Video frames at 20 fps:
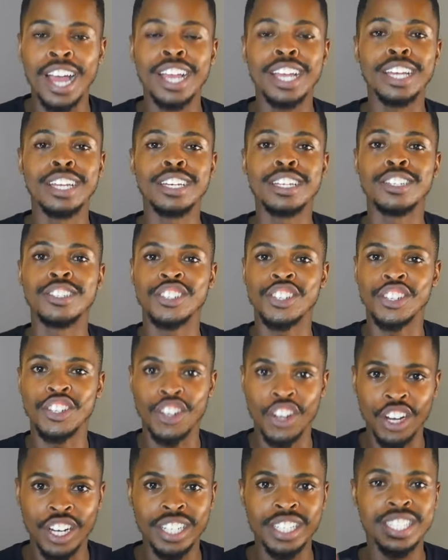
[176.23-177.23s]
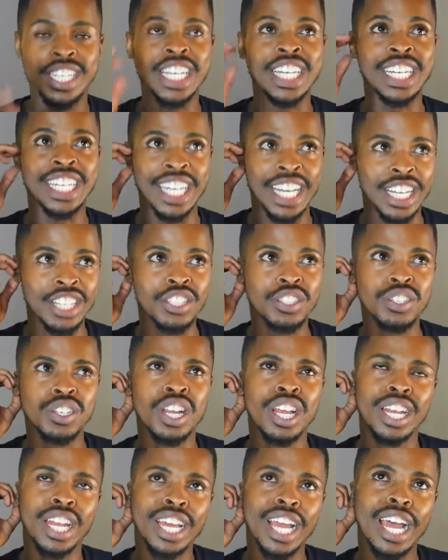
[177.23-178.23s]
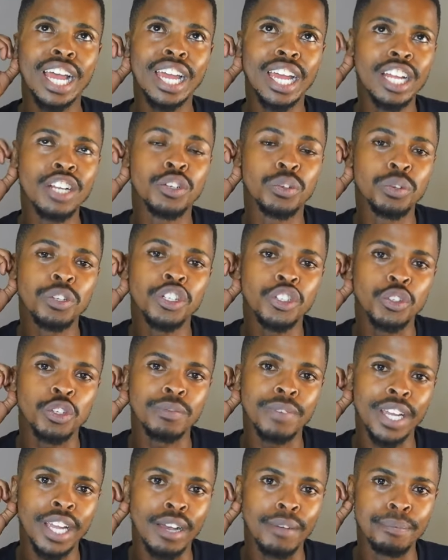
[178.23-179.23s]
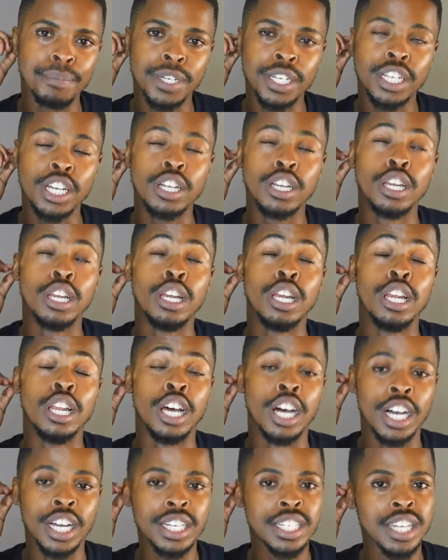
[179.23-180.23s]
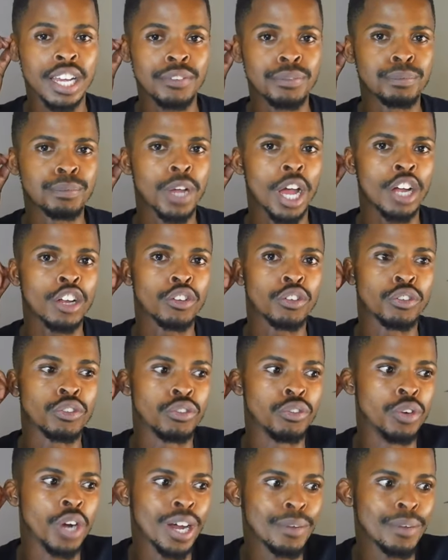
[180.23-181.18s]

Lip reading: it is not nice. Like I do enjoy my company a lot. I grew